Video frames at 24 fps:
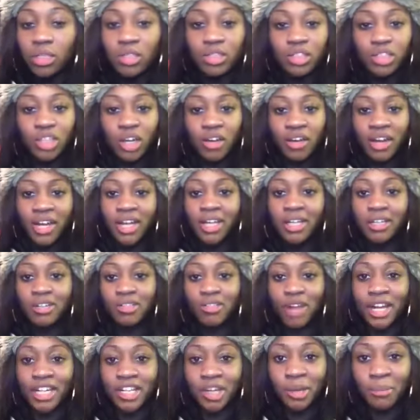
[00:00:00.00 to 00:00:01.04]
Sorry,
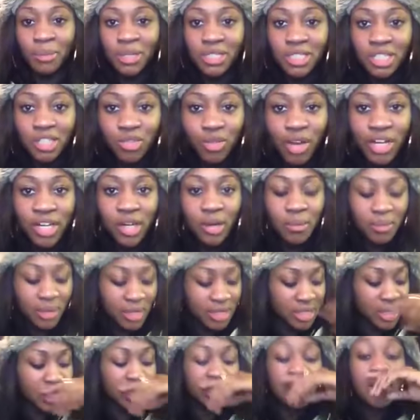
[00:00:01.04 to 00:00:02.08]
radio business.
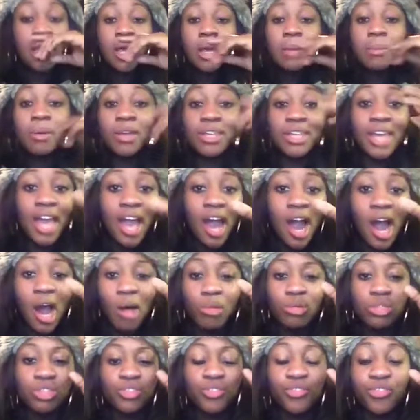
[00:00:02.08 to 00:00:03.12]
But yeah, I
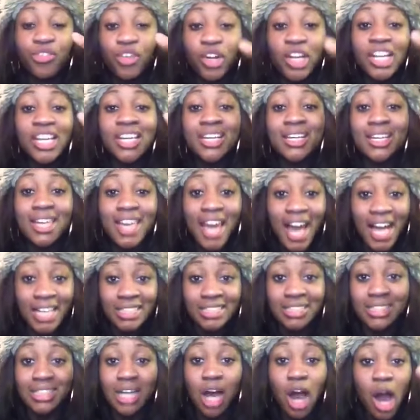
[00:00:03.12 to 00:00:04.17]
was fully
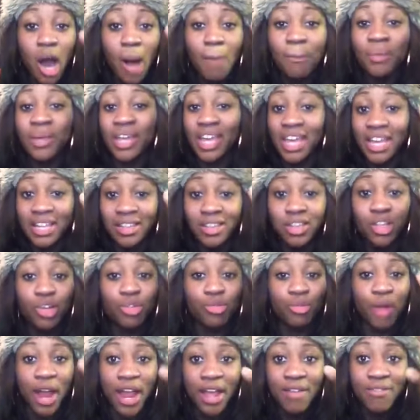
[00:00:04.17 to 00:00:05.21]
gassed up in the
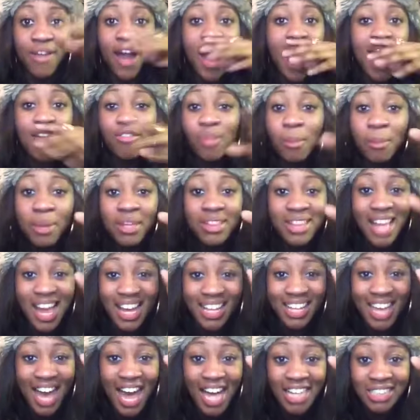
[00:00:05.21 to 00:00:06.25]
rave. I haven't been
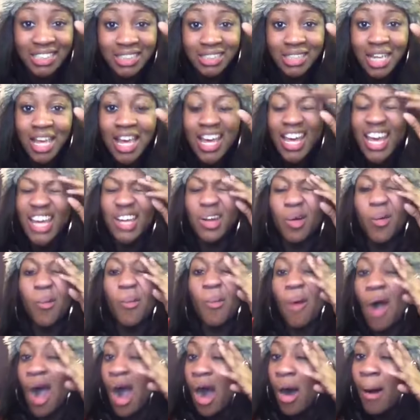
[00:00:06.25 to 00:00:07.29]
that gassed in a
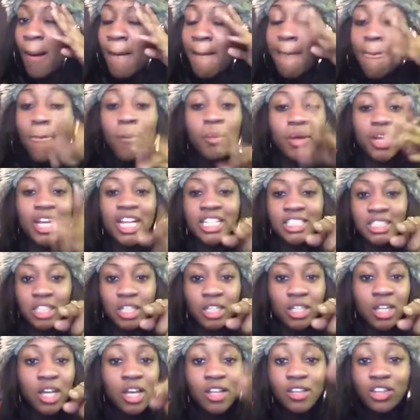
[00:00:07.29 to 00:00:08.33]
while. But
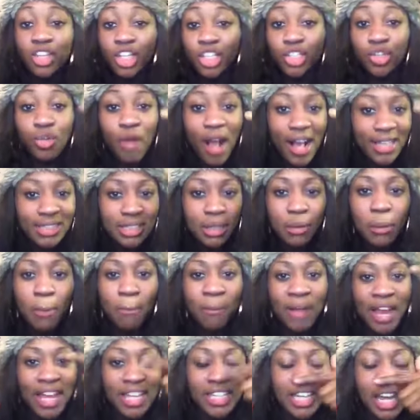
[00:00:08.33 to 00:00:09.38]
listen, the tracks they were
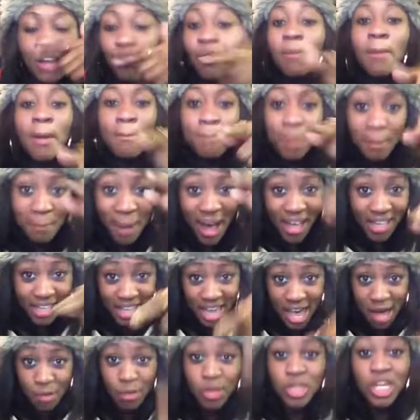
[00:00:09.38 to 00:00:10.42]
playing here. Remember back
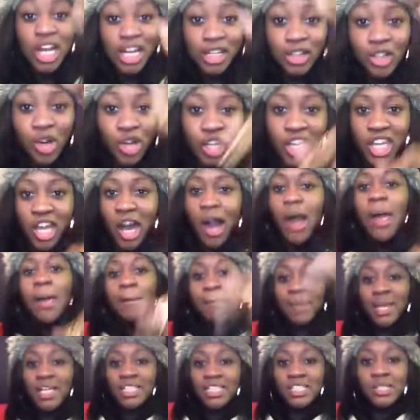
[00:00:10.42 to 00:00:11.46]
here when you had Nokia?
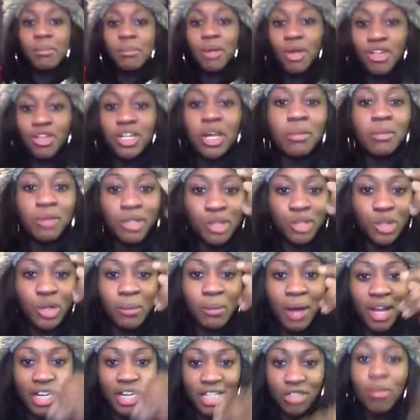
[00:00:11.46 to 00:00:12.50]
Me and Simonia, we were talking
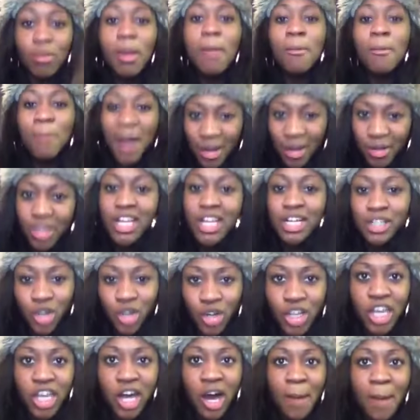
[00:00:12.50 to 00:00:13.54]
about this. Remember back when you had
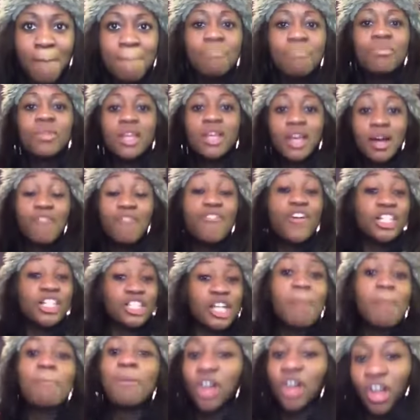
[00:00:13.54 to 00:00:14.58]
Nokia? First
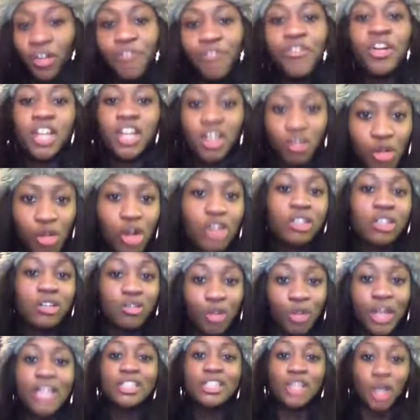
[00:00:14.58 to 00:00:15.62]
you had polyphonic
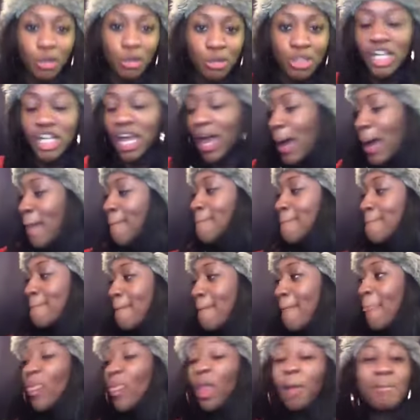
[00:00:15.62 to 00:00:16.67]
ringtones, yeah?
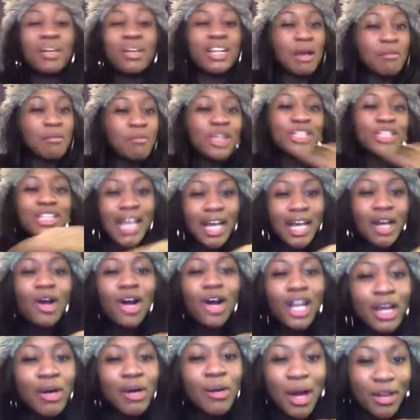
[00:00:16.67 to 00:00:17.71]
But then when they
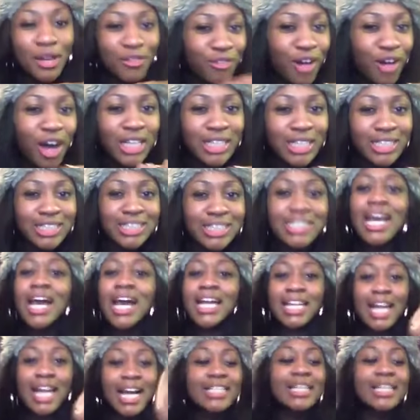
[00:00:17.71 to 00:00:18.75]
got a little advanced
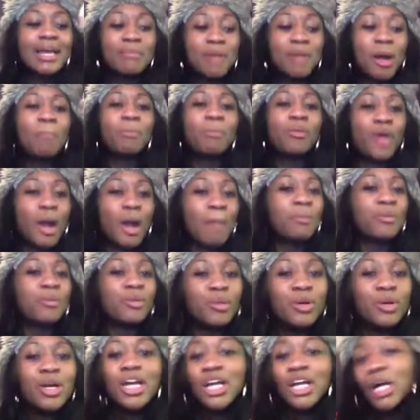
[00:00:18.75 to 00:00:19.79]
and they had them
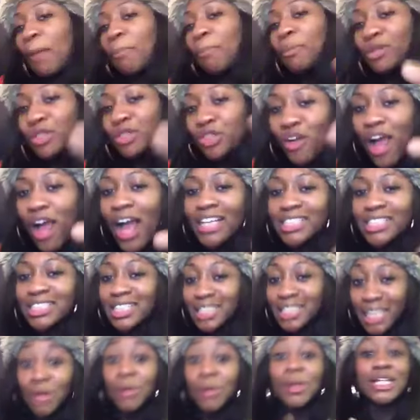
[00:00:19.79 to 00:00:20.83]
couple tracks,
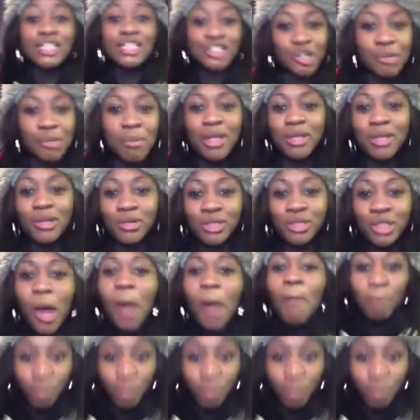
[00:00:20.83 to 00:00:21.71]
little instrumentals.